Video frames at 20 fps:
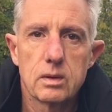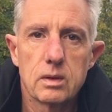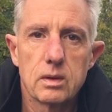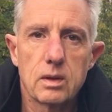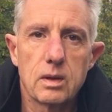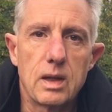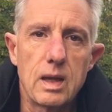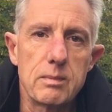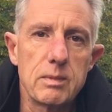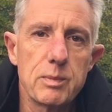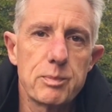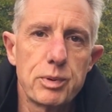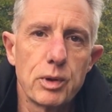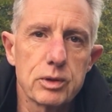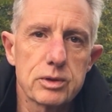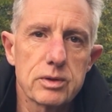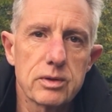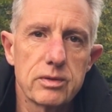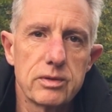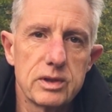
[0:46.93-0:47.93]
Let me
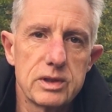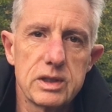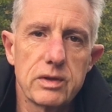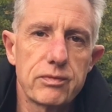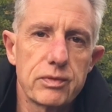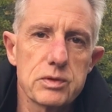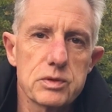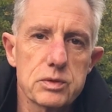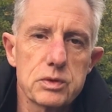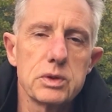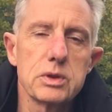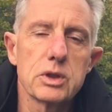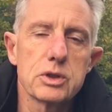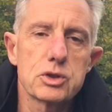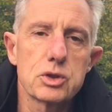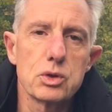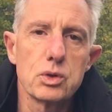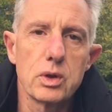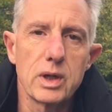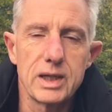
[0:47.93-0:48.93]
put the difference between the
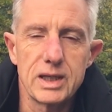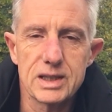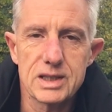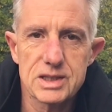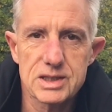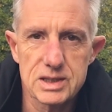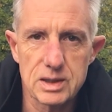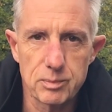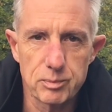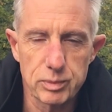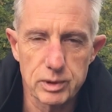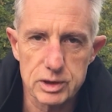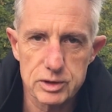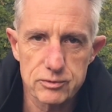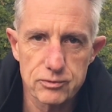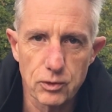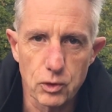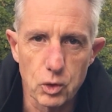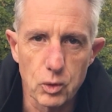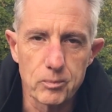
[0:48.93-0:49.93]
two in its simplest
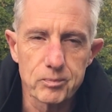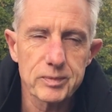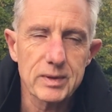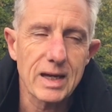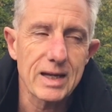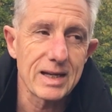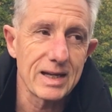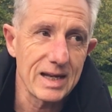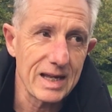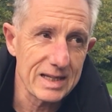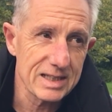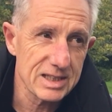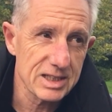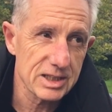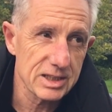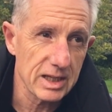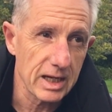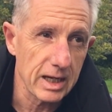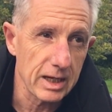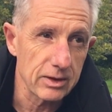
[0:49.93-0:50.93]
form. Let's
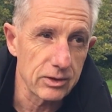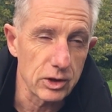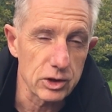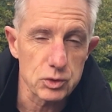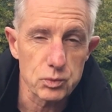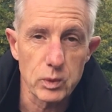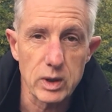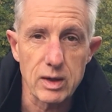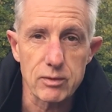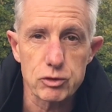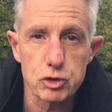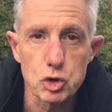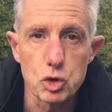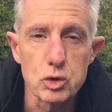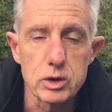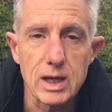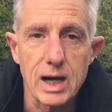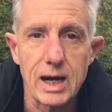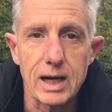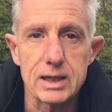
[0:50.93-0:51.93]
say that we have two
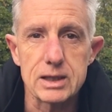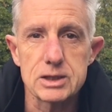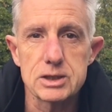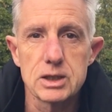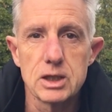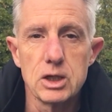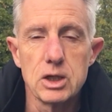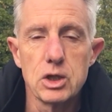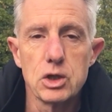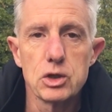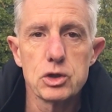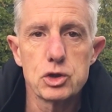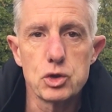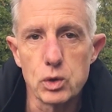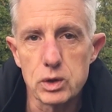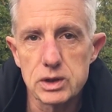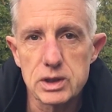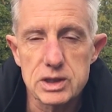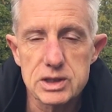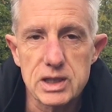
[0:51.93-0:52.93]
guys
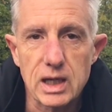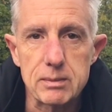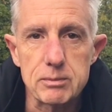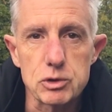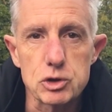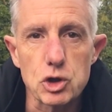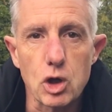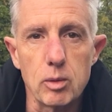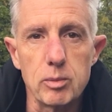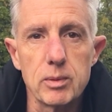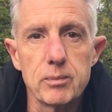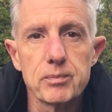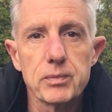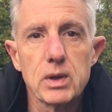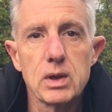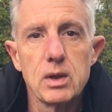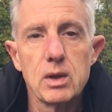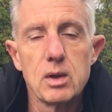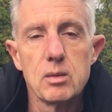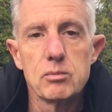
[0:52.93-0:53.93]
doing the same job,
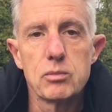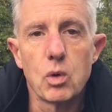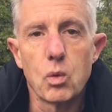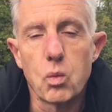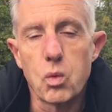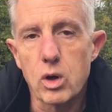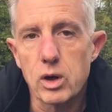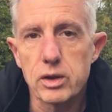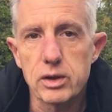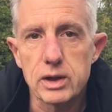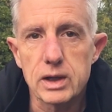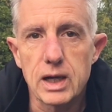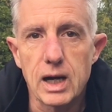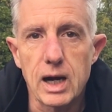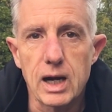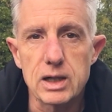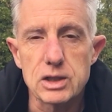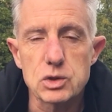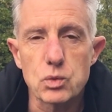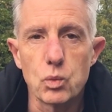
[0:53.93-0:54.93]
but one of the
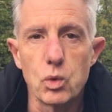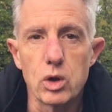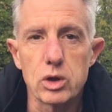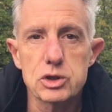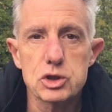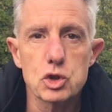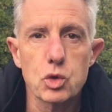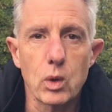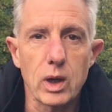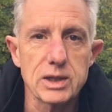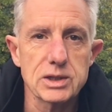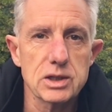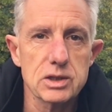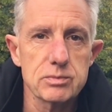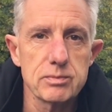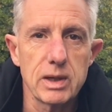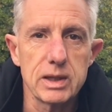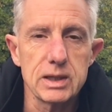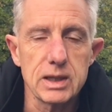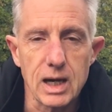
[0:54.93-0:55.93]
guys works twice as
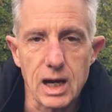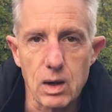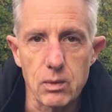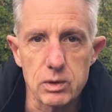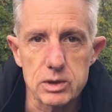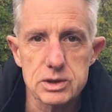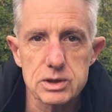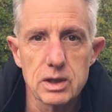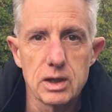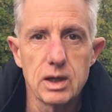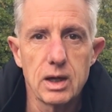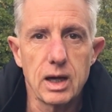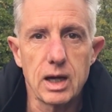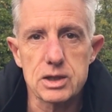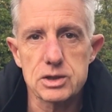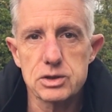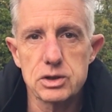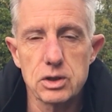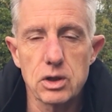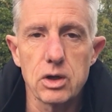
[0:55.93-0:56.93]
many hours
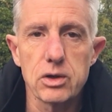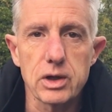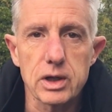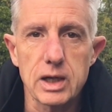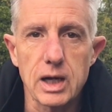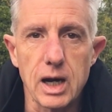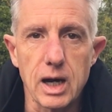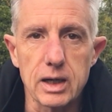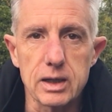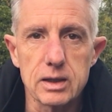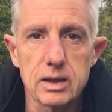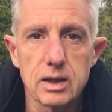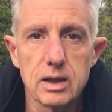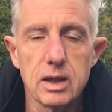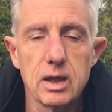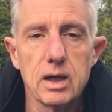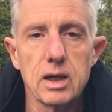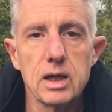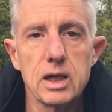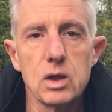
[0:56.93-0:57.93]
as the other guy.
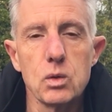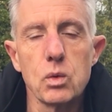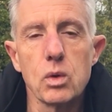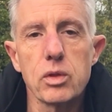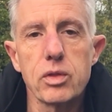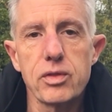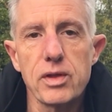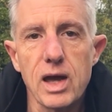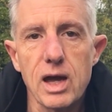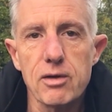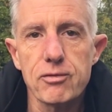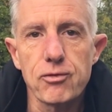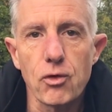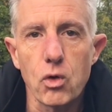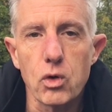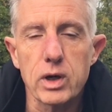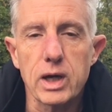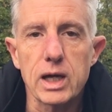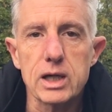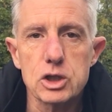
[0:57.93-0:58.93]
He will
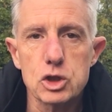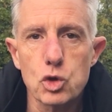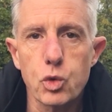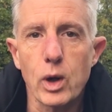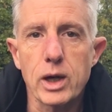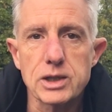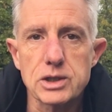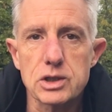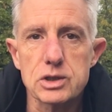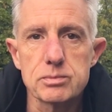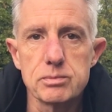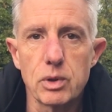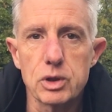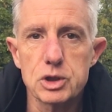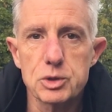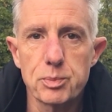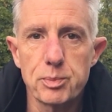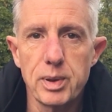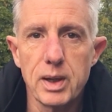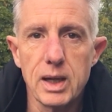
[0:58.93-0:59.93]
therefore get twice as much
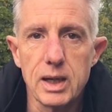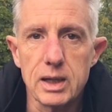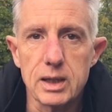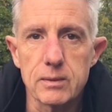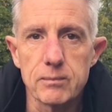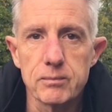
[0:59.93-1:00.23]
pay.